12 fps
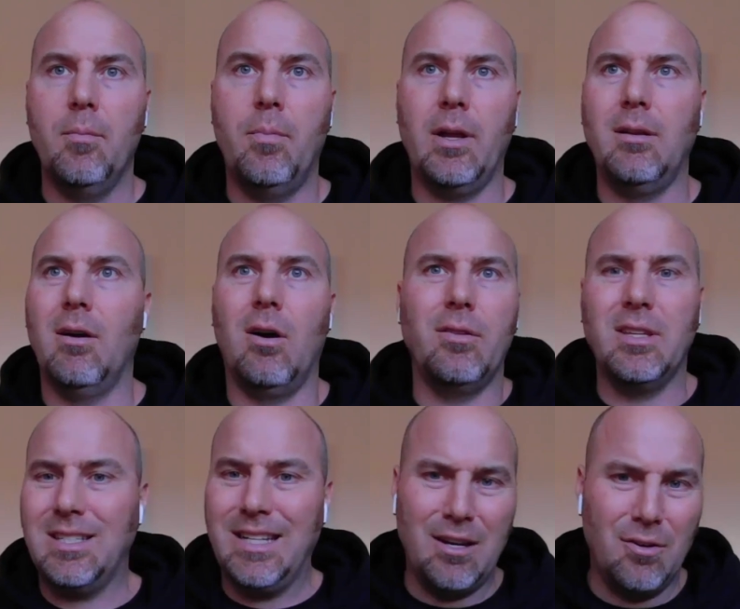but all the
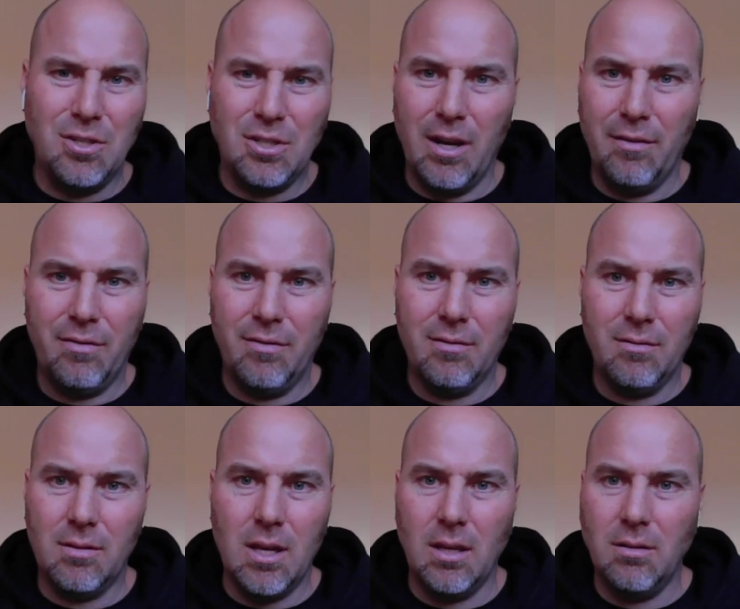standard stuff
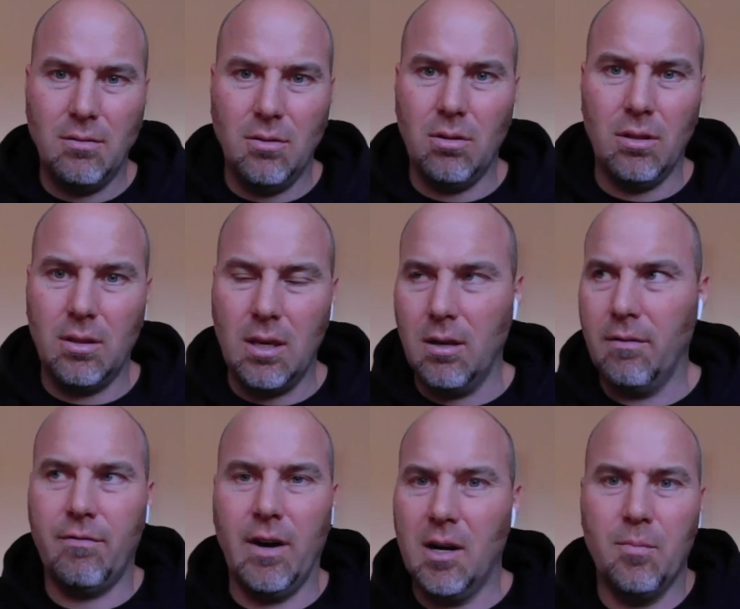that you can think
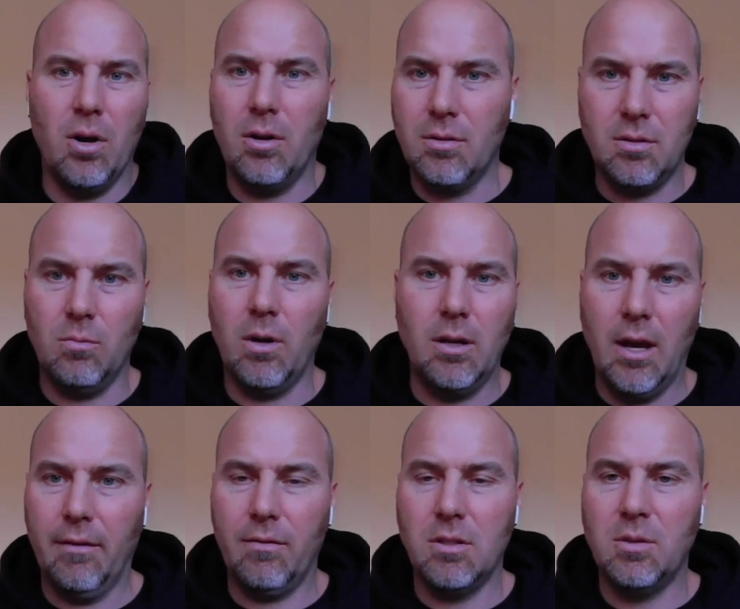of, fireballs and
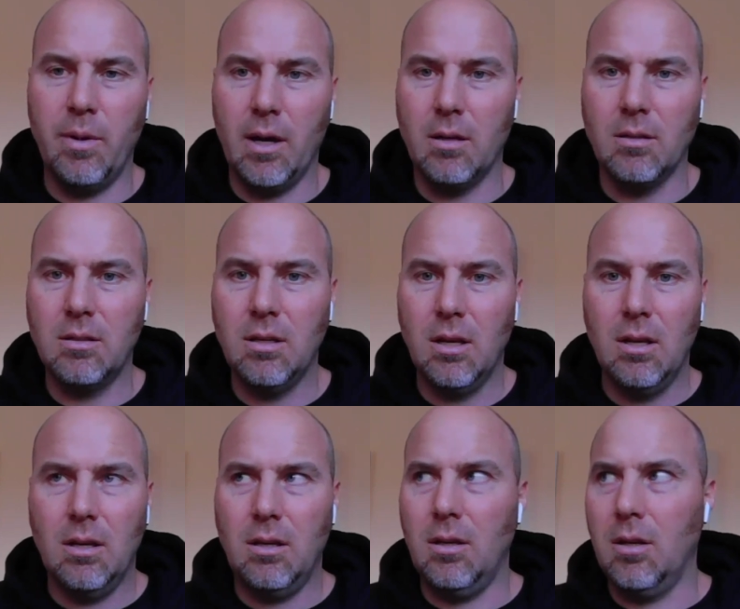whatnot for spells,
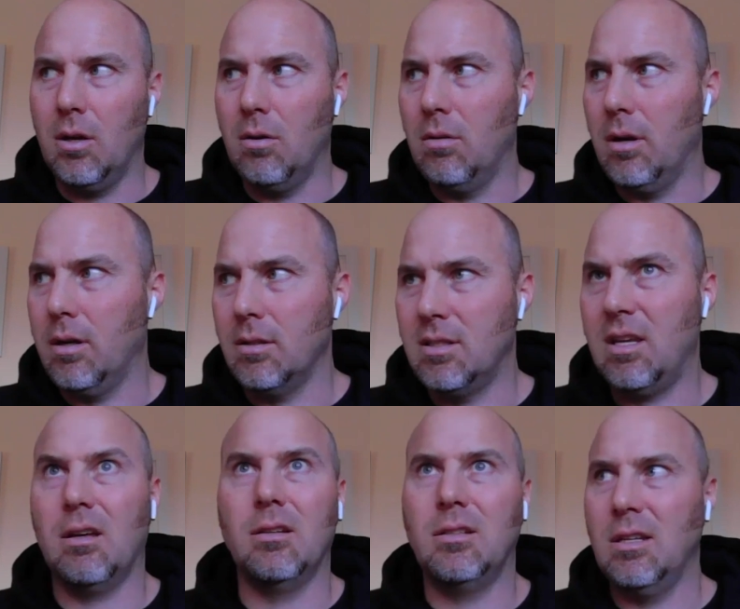
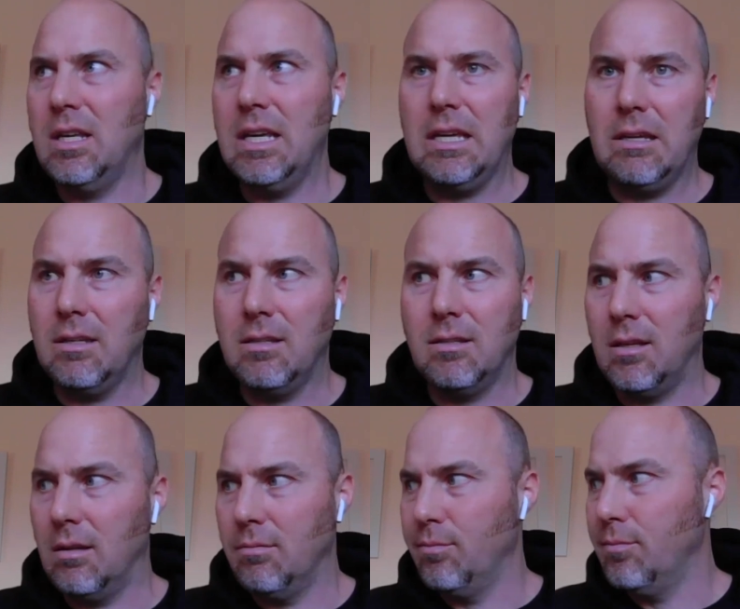skeleton keys
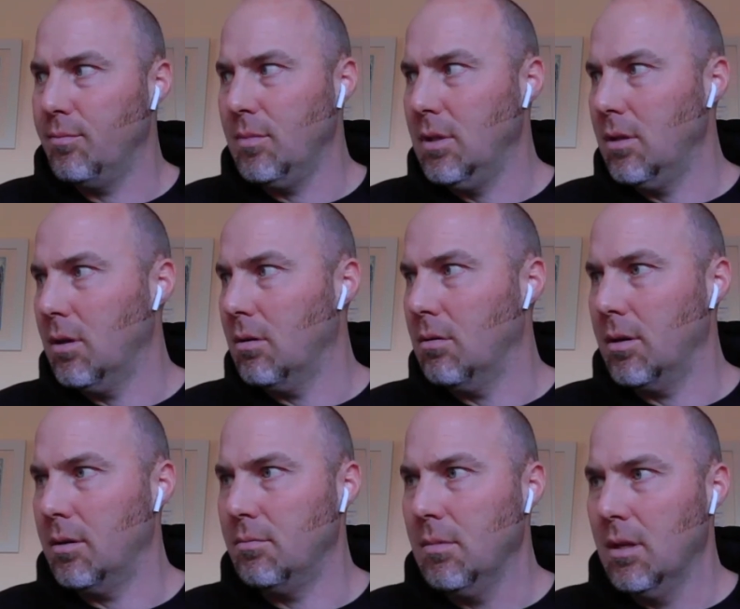and,
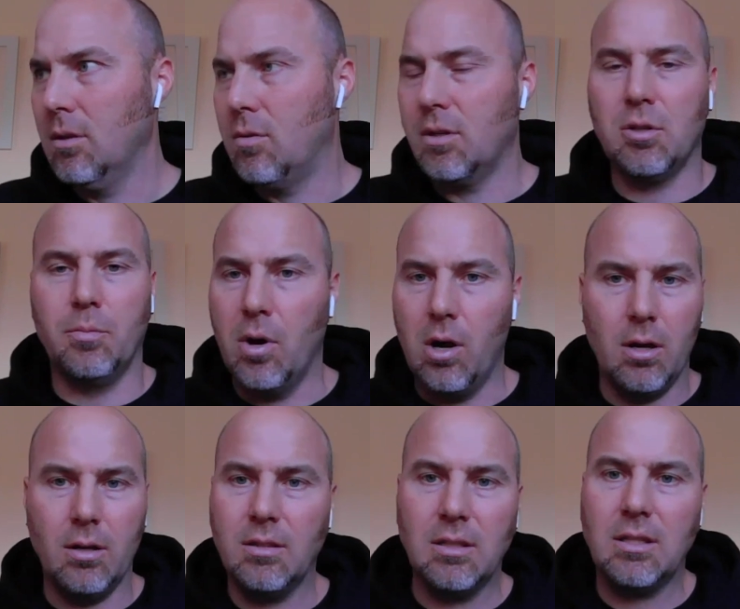crystal
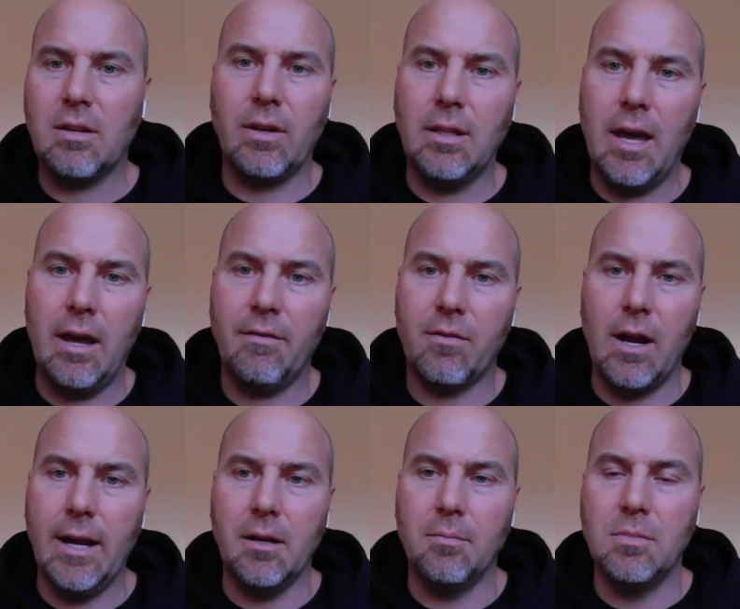balls and stuff like that for
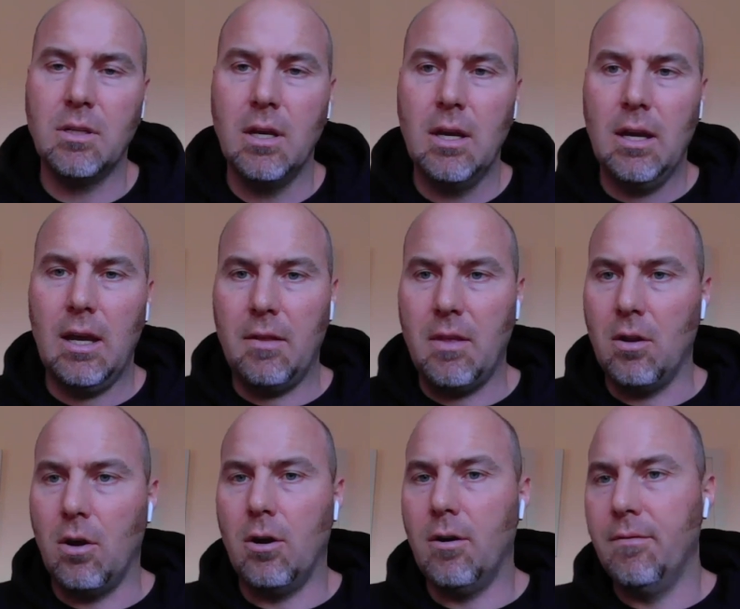items. And then
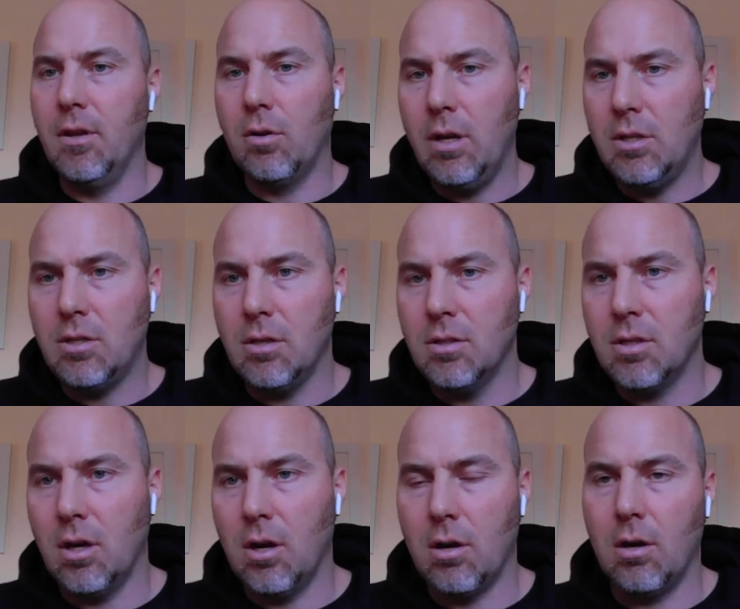all of the
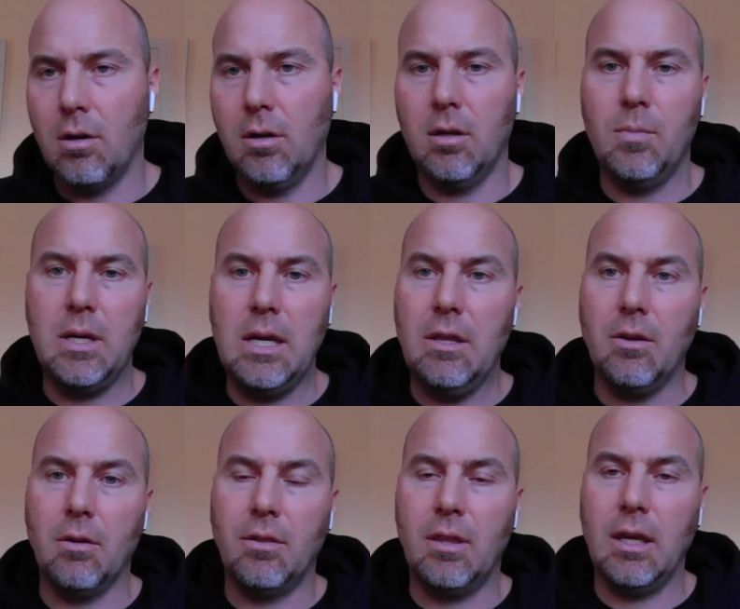creatures are going to be
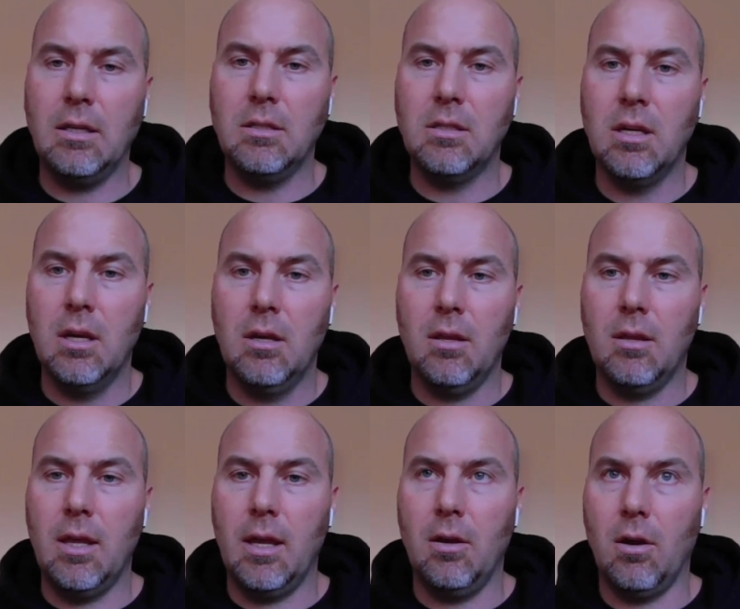either things
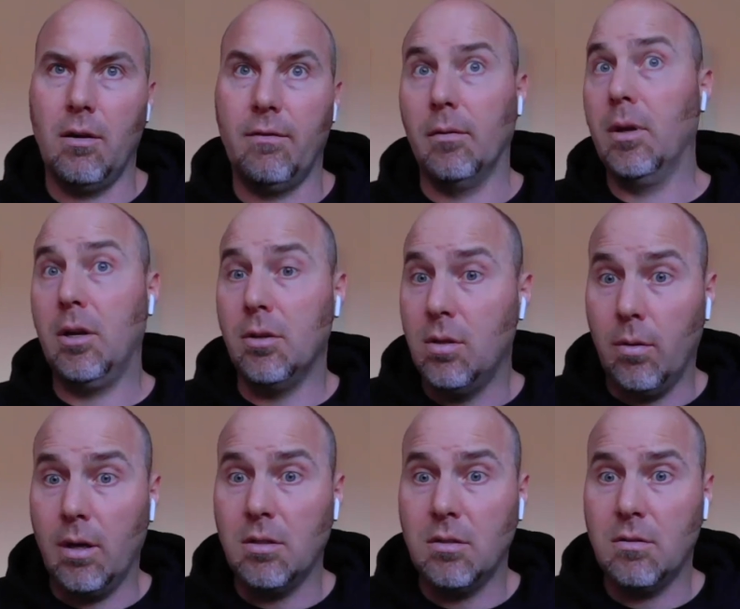that are familiar to
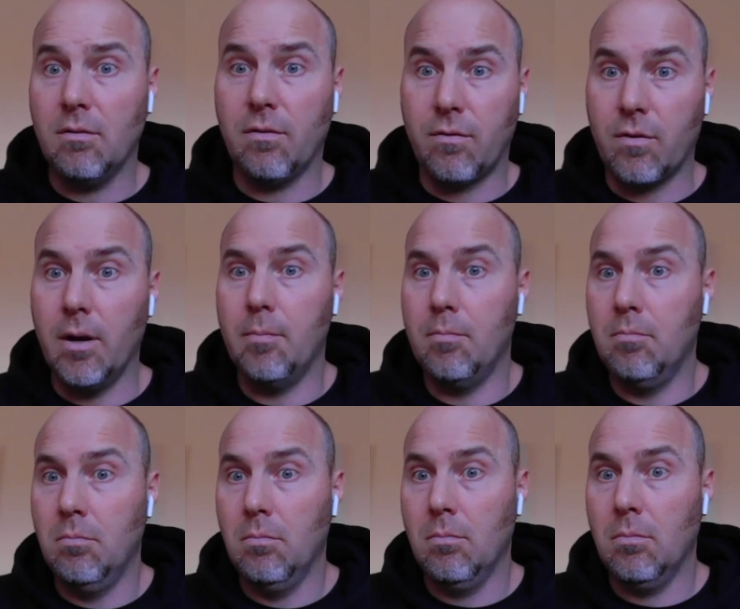us
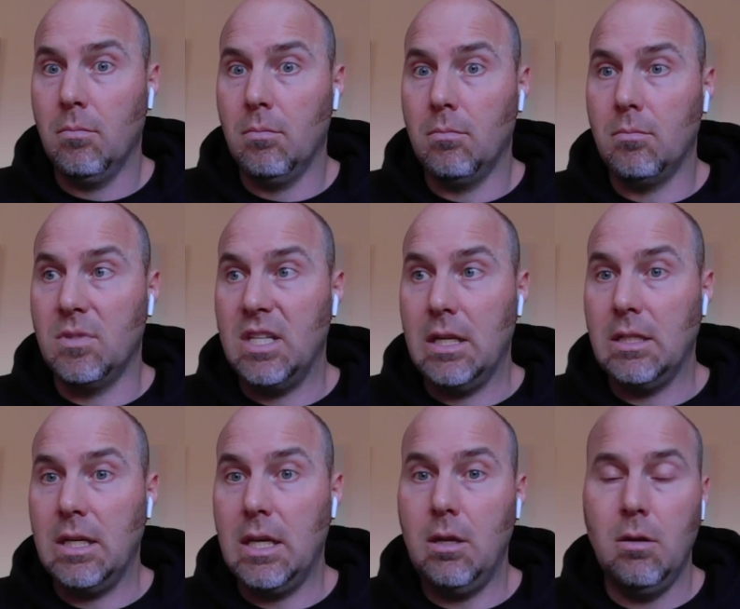from
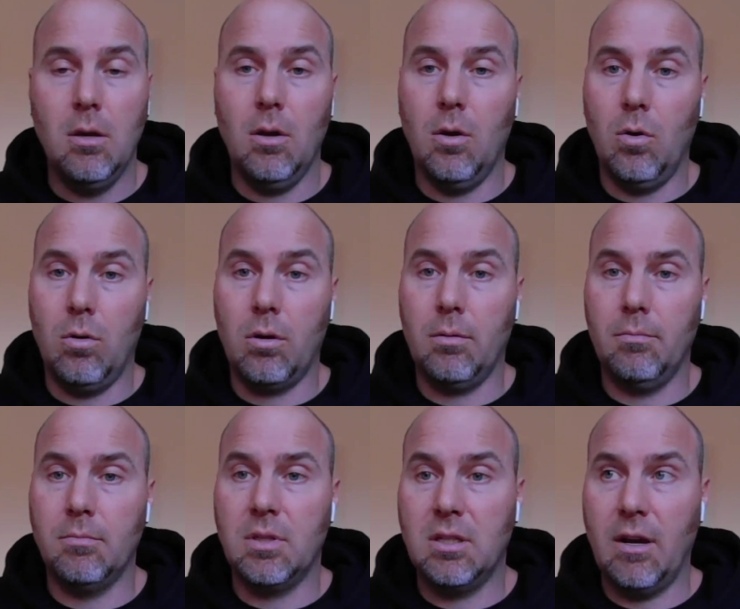D&D or
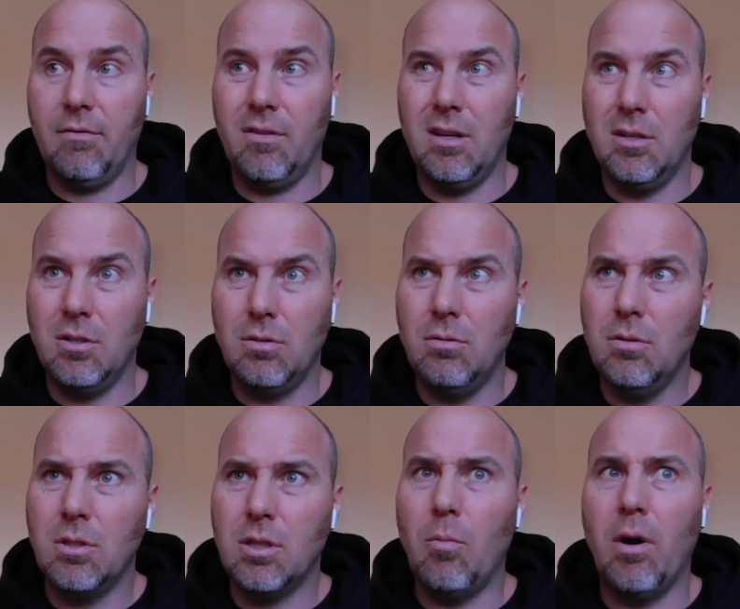stuff that is
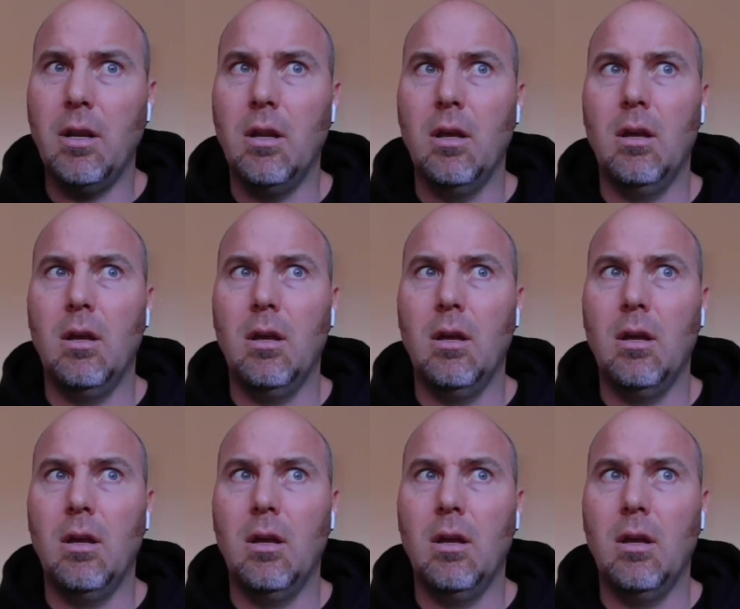somewhat